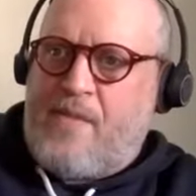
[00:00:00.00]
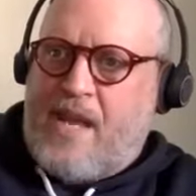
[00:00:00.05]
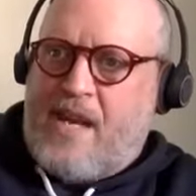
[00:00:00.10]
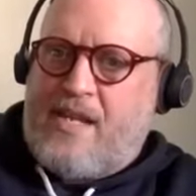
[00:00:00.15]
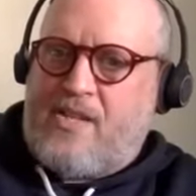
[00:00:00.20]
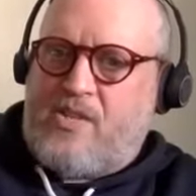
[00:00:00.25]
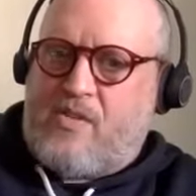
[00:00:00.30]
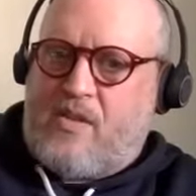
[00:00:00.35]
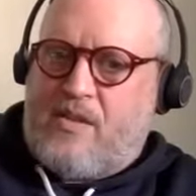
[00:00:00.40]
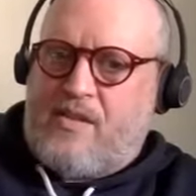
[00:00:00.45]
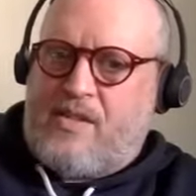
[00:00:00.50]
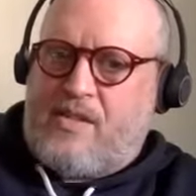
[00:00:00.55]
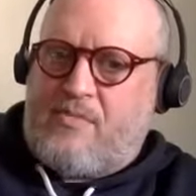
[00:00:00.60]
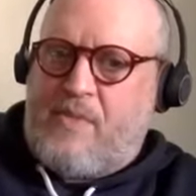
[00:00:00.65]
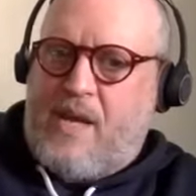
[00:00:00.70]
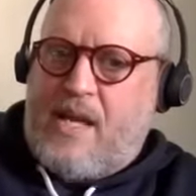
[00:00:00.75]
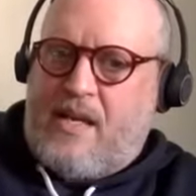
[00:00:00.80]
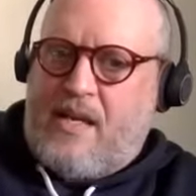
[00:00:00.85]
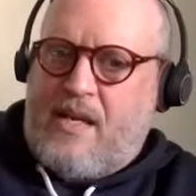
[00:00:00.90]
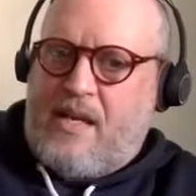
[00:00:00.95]
that Israel is
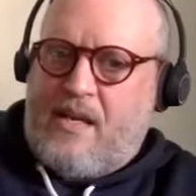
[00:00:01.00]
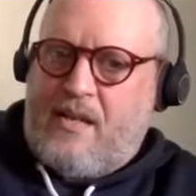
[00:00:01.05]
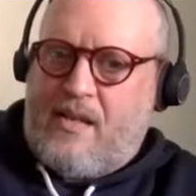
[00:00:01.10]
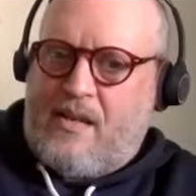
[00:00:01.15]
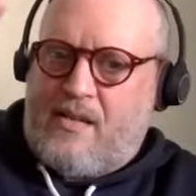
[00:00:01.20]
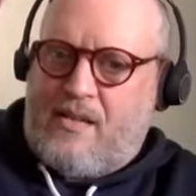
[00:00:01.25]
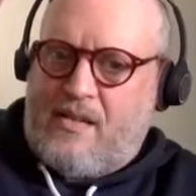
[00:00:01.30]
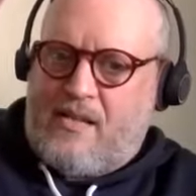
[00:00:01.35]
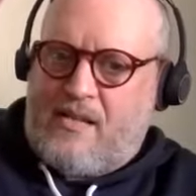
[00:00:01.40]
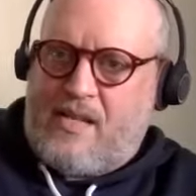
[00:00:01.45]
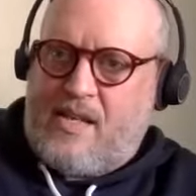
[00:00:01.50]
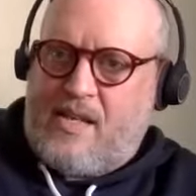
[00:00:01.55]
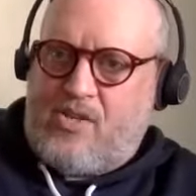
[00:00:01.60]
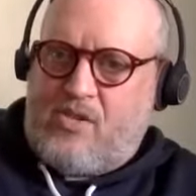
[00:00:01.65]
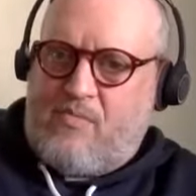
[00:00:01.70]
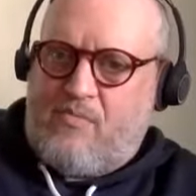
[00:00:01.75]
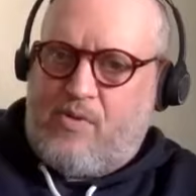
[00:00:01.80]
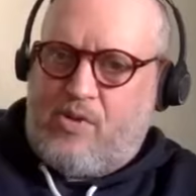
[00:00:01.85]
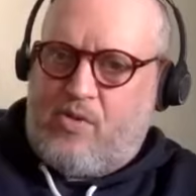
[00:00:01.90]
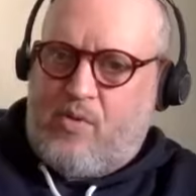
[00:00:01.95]
making a
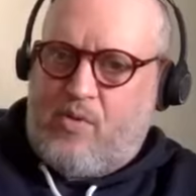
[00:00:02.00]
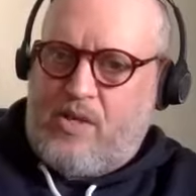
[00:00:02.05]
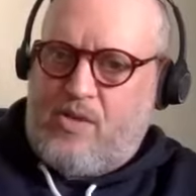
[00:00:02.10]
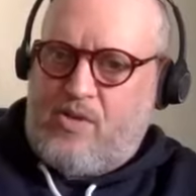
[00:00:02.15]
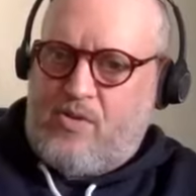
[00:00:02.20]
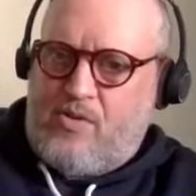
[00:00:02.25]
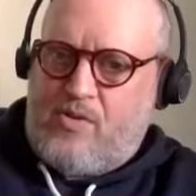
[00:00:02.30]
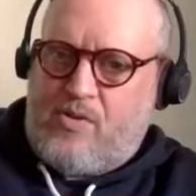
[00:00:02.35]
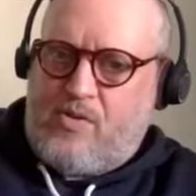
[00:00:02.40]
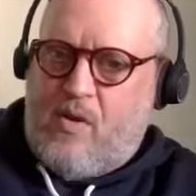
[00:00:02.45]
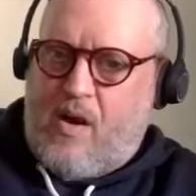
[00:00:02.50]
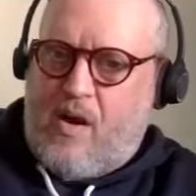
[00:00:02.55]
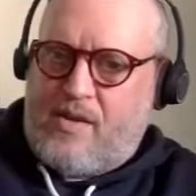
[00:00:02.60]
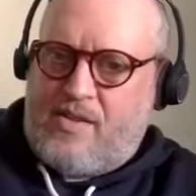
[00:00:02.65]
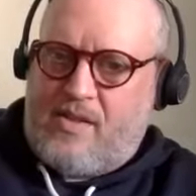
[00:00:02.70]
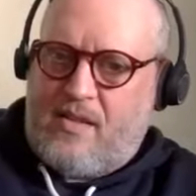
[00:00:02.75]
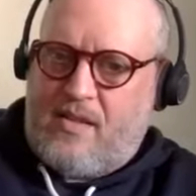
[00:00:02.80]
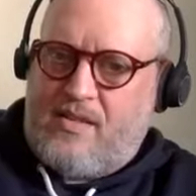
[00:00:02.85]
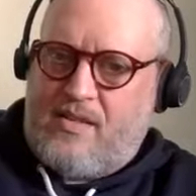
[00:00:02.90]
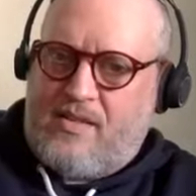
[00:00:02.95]
distinction between Jews who
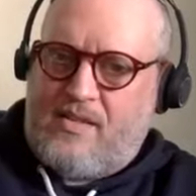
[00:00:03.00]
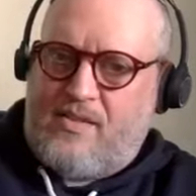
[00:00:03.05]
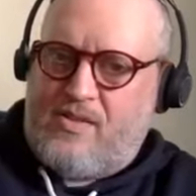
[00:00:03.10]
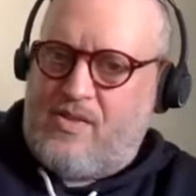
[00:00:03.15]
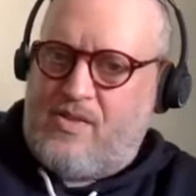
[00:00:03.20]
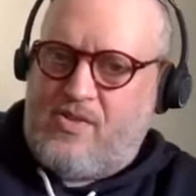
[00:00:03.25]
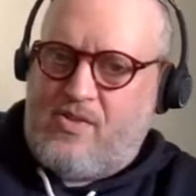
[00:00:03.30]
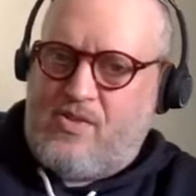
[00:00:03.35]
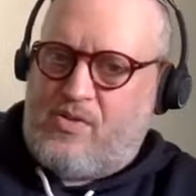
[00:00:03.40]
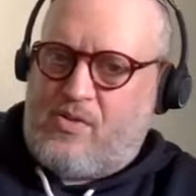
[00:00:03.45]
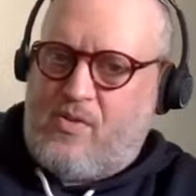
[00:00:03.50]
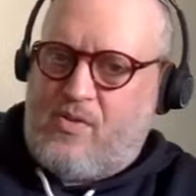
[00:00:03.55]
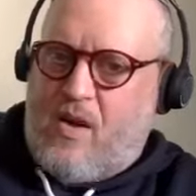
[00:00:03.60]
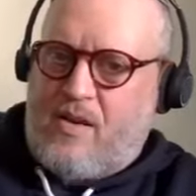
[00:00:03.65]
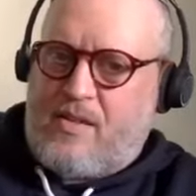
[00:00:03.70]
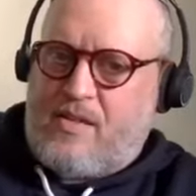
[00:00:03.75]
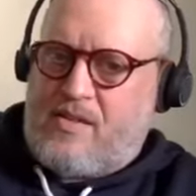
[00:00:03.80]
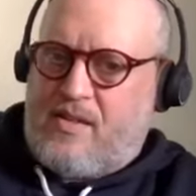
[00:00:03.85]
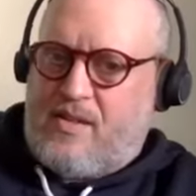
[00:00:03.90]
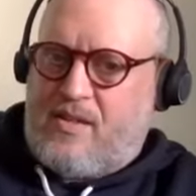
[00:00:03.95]
are citizens and Jews who
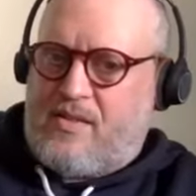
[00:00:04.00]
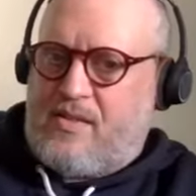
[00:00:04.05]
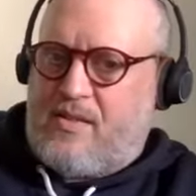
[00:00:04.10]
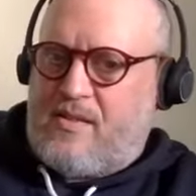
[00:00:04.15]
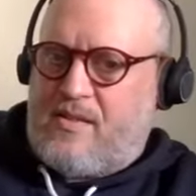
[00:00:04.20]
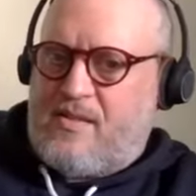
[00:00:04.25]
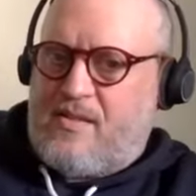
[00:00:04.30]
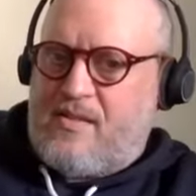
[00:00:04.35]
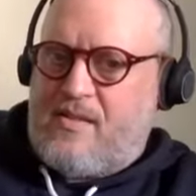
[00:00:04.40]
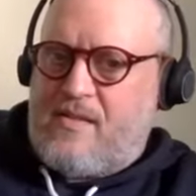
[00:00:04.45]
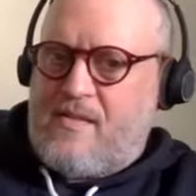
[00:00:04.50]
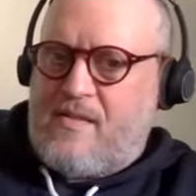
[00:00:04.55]
aren't citizens.